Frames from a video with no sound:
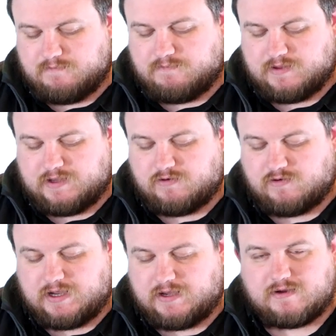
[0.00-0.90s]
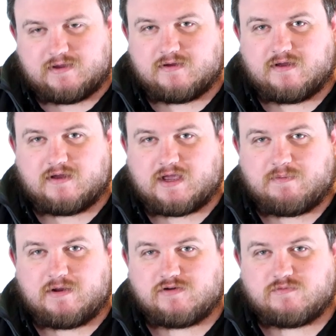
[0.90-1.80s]
but then you're only adding a
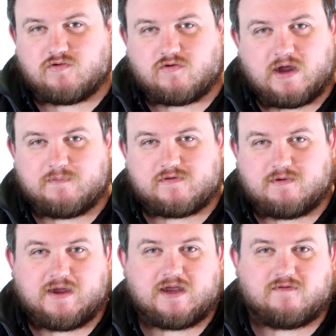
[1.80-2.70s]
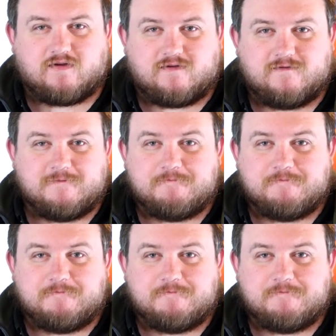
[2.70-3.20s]
couple hundred more grams to the back of it